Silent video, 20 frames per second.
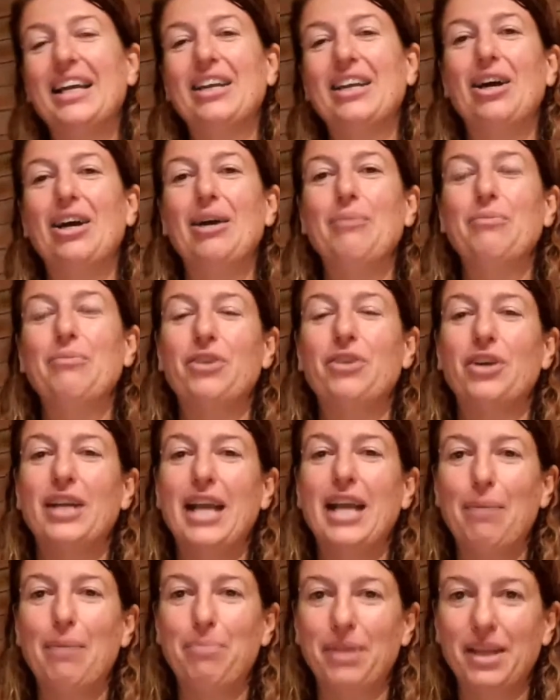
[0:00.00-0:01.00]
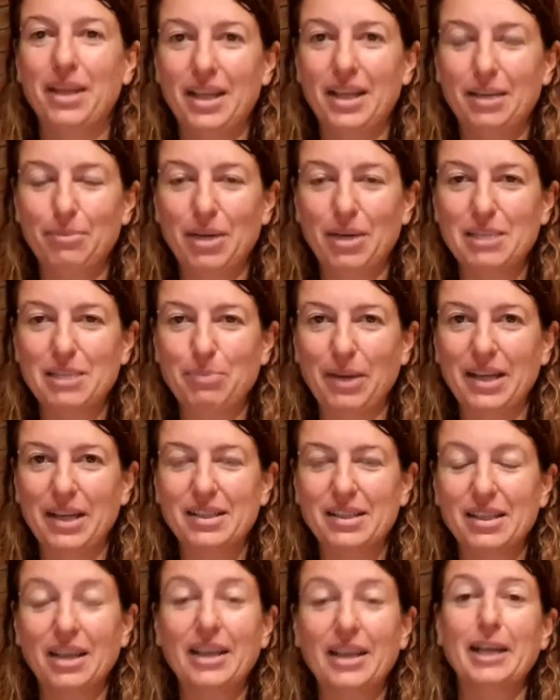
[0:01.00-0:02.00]
I'm very happy in my
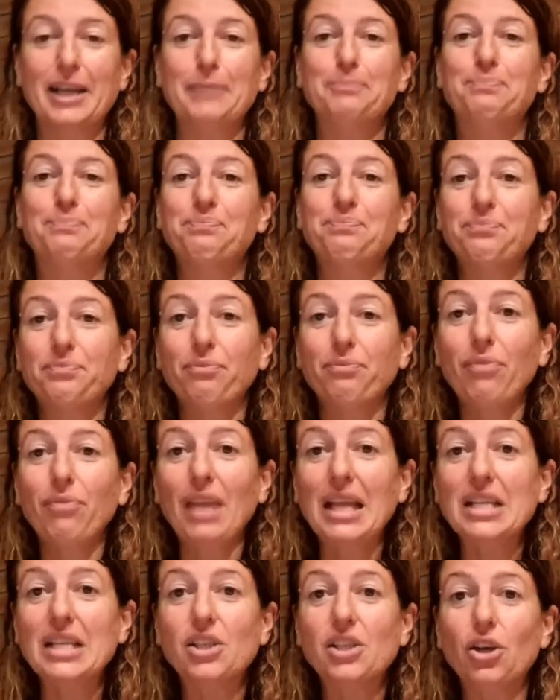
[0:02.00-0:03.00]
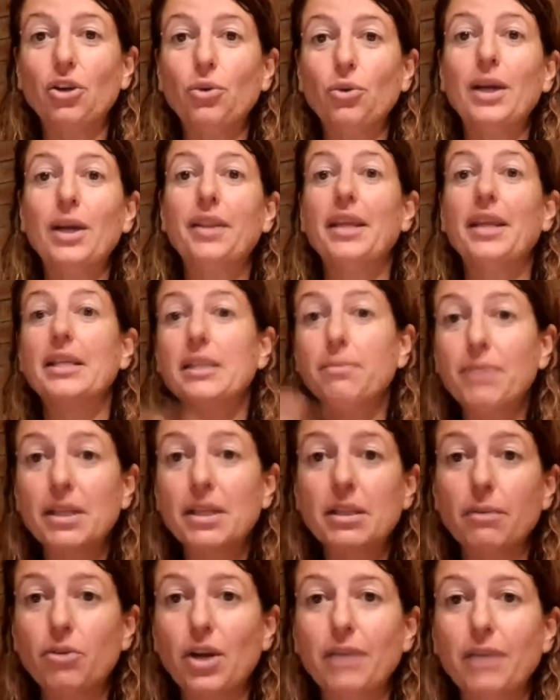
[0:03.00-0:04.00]
space. Okay. So there's some things
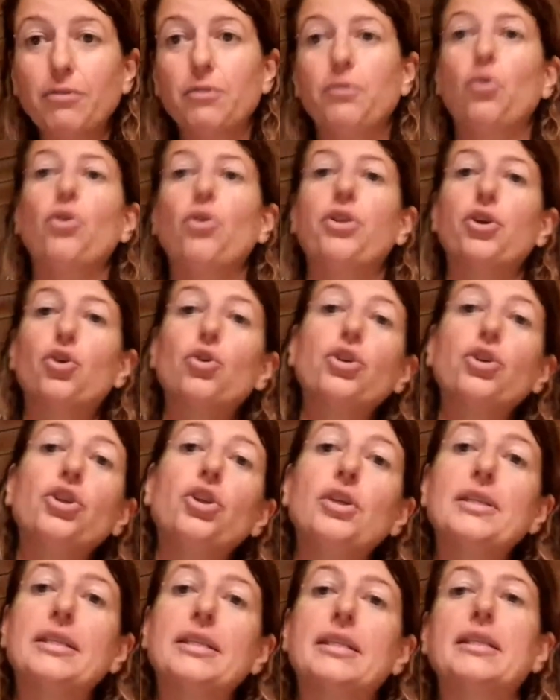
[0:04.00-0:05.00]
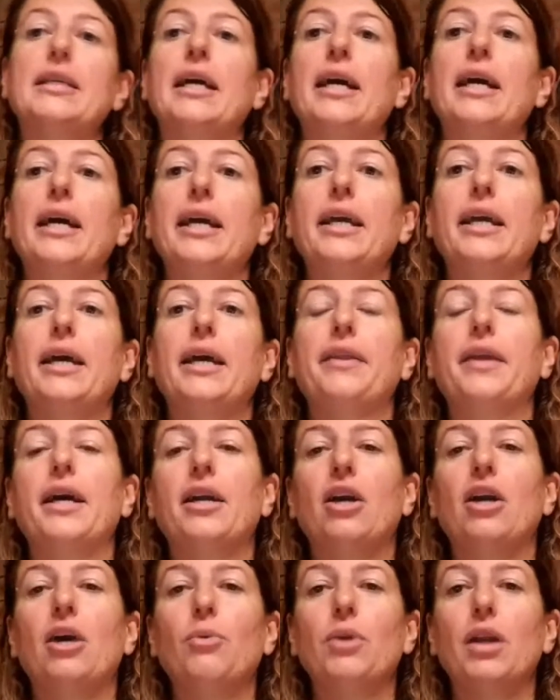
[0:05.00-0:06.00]
I'm grateful for. The good news today that
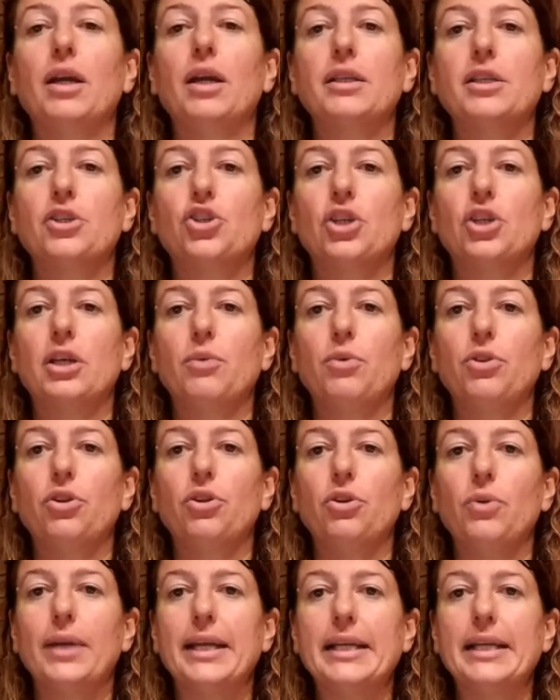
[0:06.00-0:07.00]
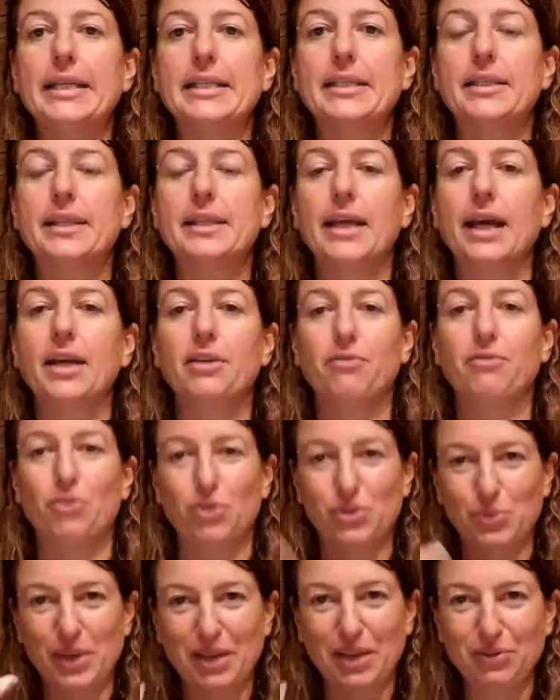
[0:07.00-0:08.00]
I would like to share with you is that, of
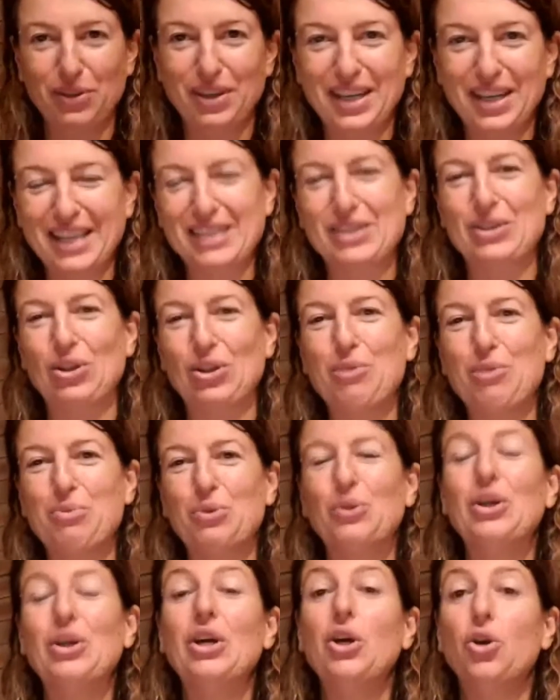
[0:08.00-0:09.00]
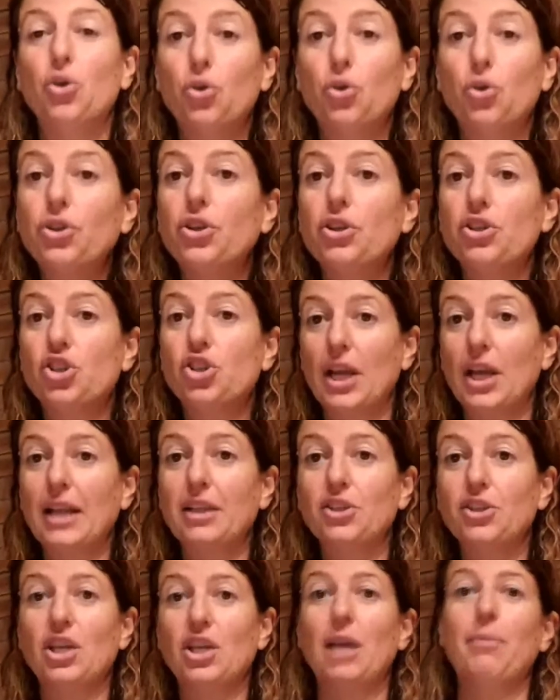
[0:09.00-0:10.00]
course, we have the next Global Good News
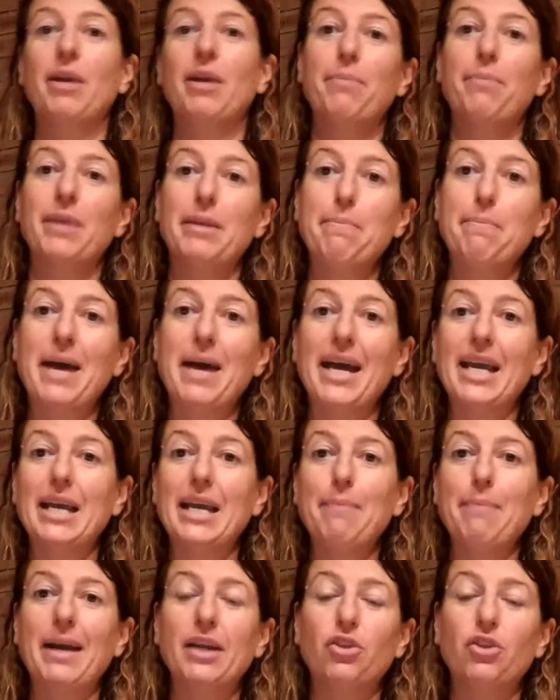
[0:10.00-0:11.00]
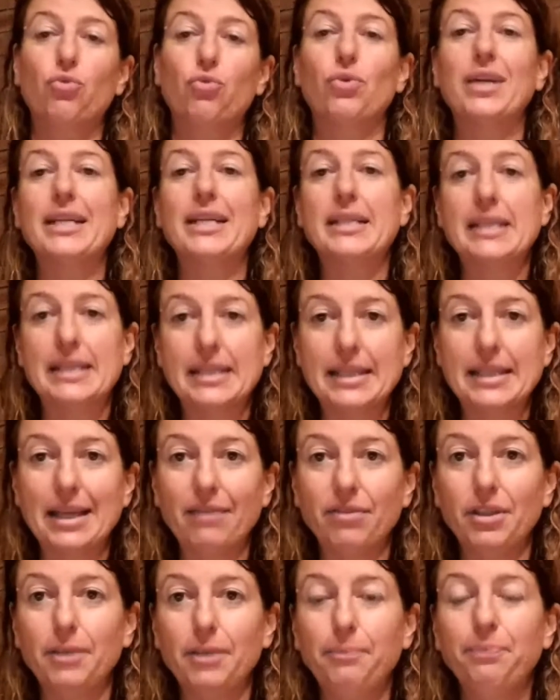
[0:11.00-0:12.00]
Challenge coming up in May 3 to
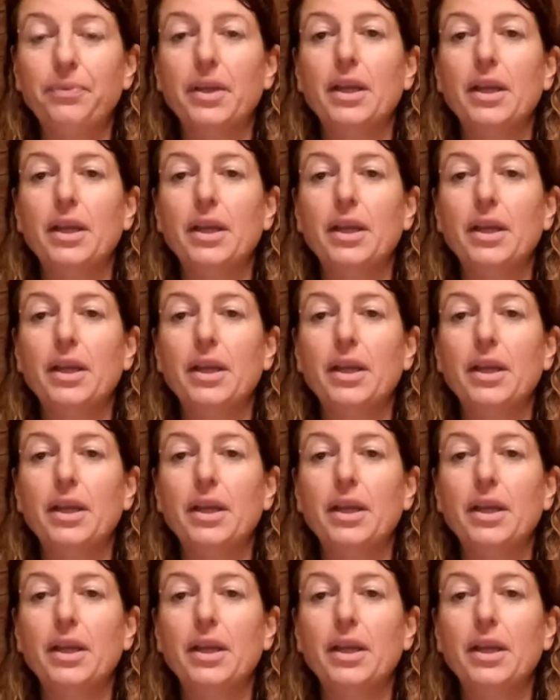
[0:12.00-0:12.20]
7.